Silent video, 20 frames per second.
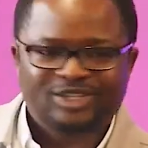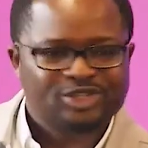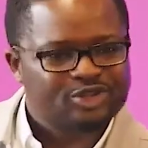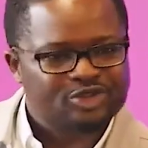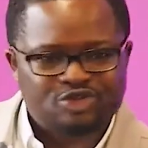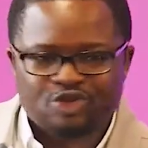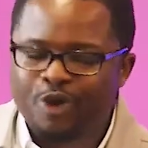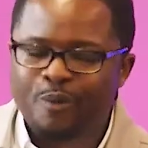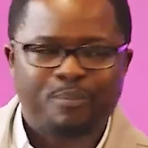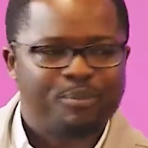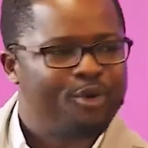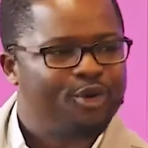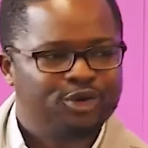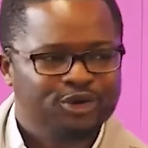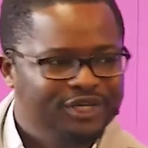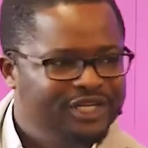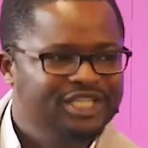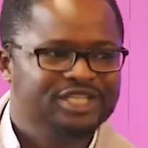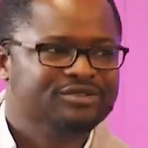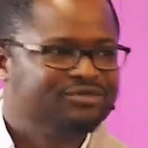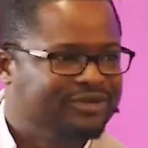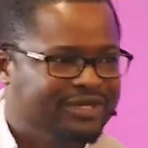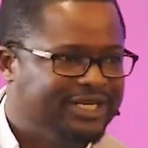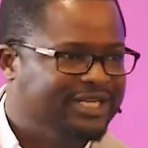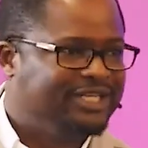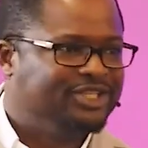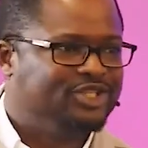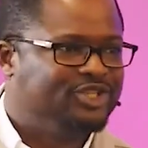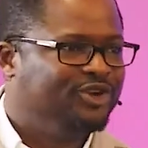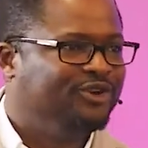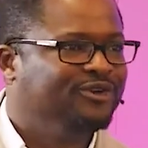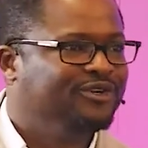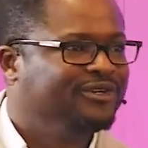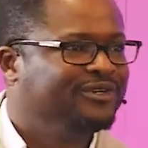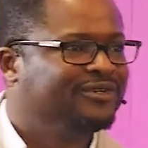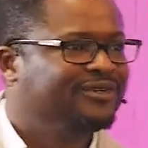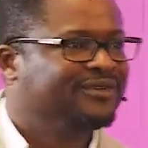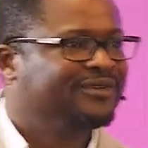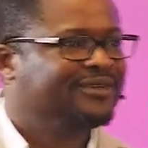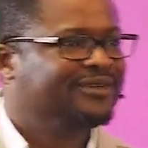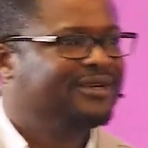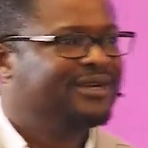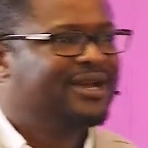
Let's stop all this religion.